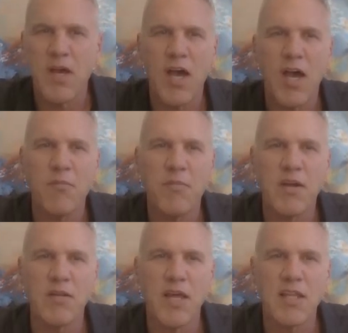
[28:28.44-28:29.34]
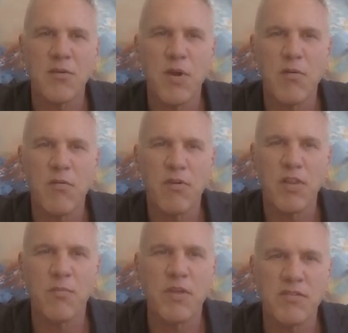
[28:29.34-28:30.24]
Um, they don't like the way we've
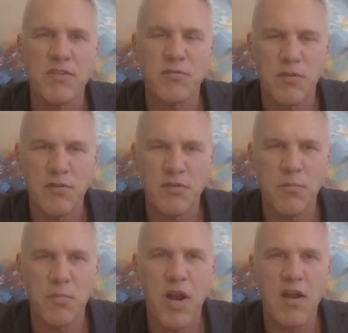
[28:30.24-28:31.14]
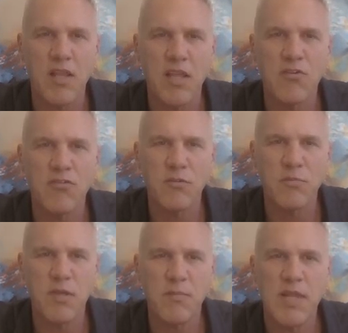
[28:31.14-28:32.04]
run the business or the, the prior
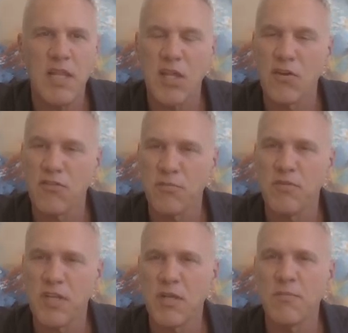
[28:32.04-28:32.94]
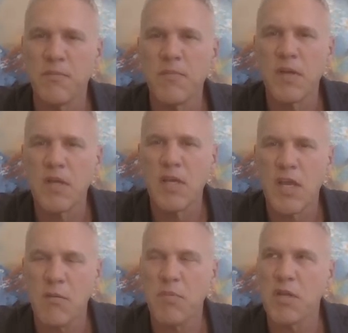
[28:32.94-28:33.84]
leadership team. And that leadership team
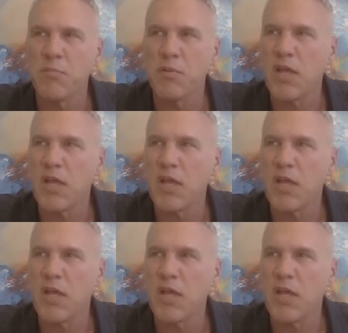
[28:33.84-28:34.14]
had been in